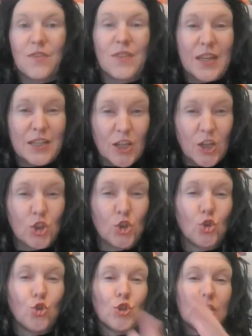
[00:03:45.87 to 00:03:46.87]
Then
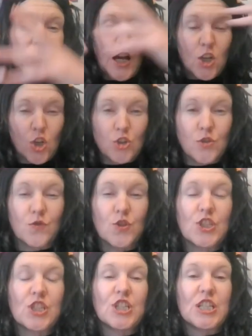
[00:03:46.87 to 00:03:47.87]
usually a lot of
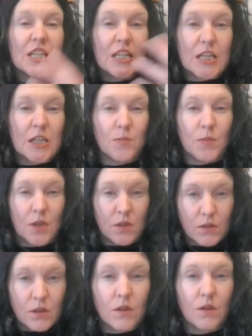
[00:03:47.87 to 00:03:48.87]
steam.
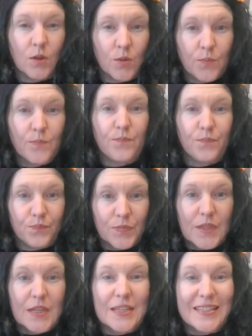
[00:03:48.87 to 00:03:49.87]

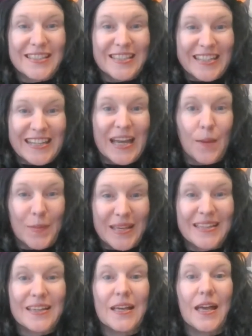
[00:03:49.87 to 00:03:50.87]
Steam.
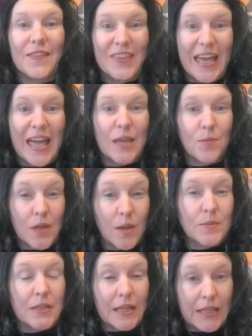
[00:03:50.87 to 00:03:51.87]
And the A
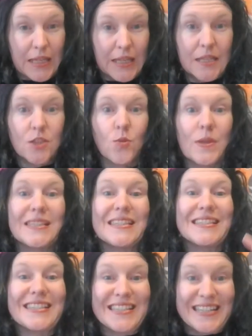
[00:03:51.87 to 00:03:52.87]
becomes like an E, so it's
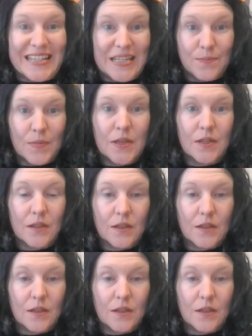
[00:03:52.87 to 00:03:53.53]
steam.